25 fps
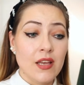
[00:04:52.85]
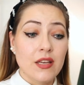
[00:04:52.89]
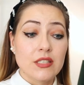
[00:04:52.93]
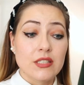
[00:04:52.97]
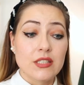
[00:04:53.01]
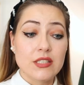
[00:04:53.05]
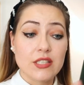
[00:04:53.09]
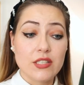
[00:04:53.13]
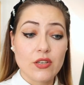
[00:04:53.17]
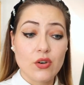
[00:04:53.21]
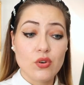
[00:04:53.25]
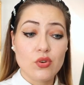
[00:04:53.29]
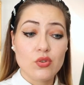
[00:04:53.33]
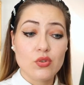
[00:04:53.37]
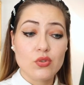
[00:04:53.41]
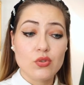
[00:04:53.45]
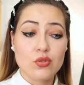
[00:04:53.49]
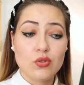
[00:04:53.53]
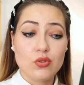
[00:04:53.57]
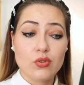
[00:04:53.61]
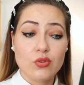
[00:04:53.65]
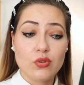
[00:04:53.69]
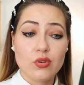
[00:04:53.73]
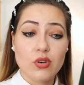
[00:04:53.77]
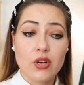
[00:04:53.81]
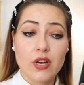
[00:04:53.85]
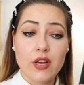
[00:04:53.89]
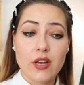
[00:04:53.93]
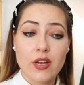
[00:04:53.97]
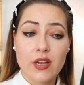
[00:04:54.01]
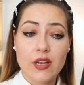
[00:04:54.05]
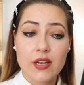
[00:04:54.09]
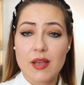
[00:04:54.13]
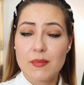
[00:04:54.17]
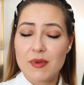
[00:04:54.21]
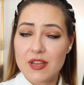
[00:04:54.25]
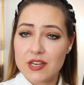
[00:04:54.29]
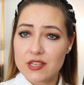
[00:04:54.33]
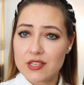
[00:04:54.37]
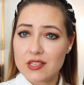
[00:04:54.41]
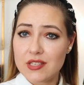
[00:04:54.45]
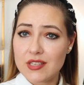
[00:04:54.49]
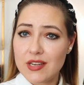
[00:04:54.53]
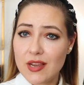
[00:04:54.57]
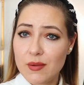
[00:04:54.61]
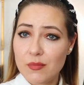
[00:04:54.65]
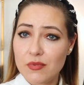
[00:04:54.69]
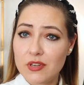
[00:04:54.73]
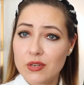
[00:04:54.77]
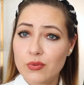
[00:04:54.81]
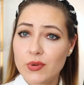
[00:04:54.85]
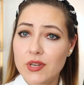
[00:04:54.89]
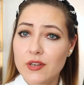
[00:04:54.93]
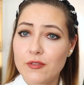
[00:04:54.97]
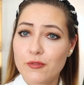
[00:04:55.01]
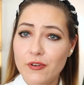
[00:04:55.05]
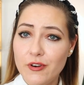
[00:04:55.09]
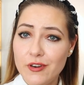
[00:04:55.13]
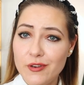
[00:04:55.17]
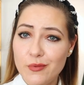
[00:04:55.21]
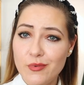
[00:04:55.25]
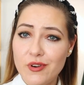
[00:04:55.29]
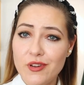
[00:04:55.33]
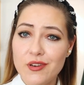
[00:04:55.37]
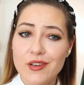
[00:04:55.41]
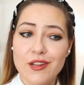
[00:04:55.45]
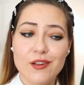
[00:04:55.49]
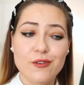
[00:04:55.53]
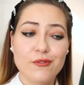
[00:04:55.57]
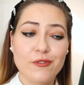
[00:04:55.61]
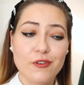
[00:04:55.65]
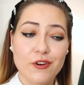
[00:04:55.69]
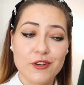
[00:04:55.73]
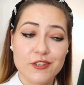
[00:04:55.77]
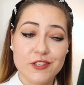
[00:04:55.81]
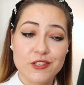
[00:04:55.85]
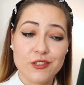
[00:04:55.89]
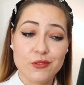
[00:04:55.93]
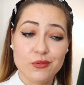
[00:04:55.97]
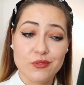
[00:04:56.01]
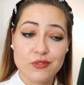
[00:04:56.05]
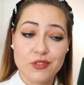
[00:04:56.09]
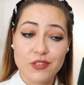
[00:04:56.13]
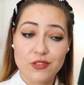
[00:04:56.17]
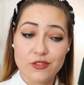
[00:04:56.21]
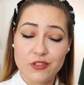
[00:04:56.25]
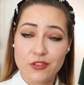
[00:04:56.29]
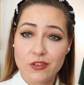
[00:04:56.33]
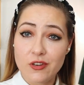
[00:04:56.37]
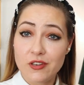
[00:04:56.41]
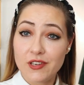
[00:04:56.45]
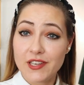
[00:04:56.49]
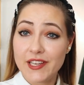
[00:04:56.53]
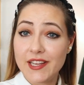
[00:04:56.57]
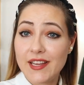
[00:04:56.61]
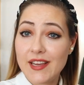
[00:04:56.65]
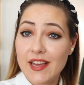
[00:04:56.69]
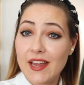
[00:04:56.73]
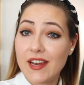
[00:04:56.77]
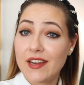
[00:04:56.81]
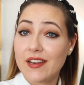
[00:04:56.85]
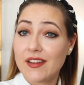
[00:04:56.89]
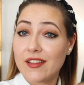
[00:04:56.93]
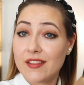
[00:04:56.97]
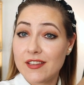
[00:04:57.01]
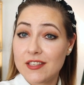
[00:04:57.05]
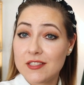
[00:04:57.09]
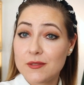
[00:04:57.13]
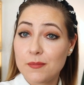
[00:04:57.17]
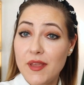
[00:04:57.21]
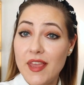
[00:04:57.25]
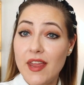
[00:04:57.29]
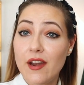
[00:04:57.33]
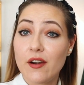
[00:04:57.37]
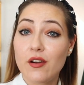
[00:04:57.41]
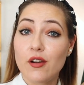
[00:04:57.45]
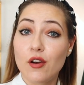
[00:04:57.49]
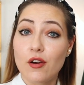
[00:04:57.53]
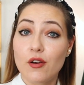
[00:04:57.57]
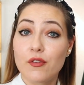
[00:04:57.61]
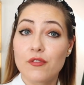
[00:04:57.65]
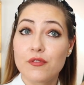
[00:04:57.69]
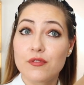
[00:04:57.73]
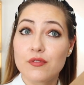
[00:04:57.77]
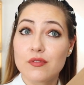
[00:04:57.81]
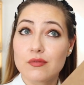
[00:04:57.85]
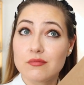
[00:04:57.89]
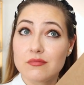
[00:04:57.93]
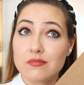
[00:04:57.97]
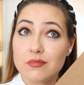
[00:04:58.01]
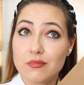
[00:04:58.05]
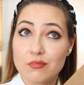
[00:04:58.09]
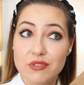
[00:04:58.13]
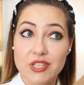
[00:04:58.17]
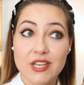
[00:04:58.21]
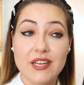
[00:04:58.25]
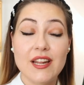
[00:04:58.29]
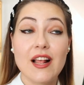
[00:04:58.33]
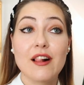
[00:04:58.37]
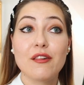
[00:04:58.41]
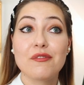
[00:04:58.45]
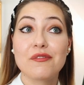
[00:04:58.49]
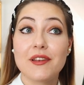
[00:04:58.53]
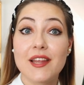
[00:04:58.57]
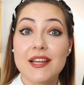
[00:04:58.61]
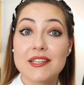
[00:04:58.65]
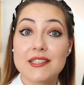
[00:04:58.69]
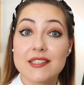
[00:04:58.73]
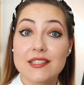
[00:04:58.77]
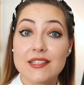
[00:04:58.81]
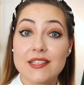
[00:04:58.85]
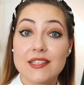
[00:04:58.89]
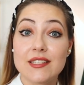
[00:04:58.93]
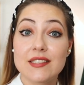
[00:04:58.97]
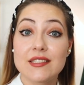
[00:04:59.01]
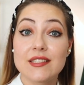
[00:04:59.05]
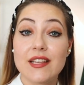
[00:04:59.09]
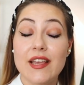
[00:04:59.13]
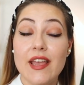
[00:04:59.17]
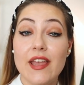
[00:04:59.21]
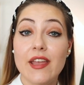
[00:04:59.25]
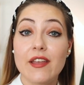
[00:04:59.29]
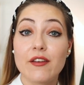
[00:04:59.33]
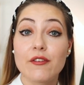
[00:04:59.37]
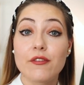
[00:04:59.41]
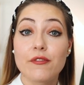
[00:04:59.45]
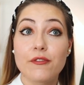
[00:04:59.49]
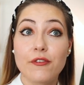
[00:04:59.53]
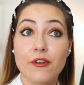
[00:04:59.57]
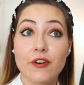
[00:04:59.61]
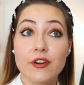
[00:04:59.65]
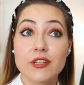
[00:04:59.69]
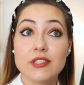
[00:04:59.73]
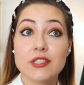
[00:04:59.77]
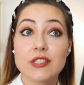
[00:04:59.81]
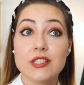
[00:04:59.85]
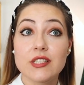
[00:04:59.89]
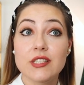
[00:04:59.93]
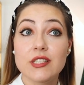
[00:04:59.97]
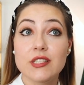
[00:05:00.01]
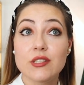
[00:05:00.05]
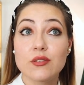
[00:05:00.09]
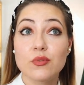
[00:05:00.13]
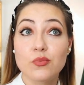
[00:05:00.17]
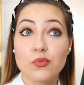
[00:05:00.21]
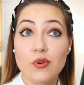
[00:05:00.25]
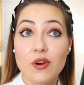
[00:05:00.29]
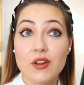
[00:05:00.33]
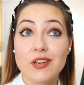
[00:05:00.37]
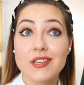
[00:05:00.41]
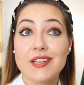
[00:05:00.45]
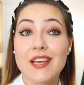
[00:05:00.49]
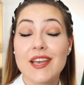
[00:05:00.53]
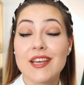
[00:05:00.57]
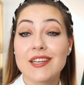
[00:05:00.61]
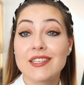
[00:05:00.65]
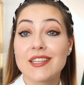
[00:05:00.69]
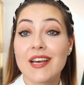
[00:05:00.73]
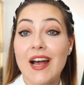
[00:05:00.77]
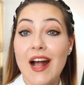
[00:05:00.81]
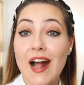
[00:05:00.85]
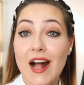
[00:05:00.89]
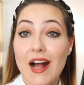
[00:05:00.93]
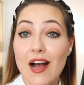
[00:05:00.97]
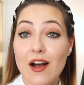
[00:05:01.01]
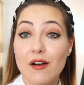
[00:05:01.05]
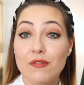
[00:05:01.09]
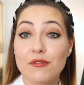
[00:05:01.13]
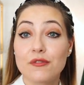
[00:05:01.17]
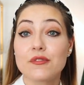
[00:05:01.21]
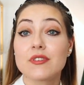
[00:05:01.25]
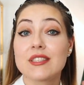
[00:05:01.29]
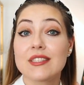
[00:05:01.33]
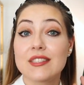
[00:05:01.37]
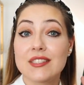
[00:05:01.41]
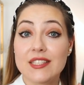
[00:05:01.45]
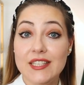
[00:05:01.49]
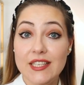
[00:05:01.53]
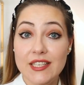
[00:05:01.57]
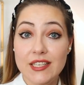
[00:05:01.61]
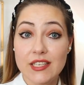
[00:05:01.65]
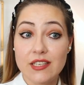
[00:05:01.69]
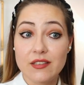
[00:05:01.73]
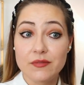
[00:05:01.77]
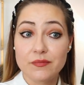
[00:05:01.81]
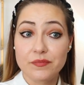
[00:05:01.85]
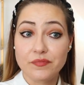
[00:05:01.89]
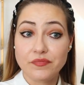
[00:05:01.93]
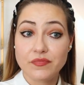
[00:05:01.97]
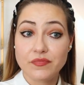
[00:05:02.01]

So I mentioned I'm between 41 and 42 usually, and this pair of Chanel flats is a 41.5C.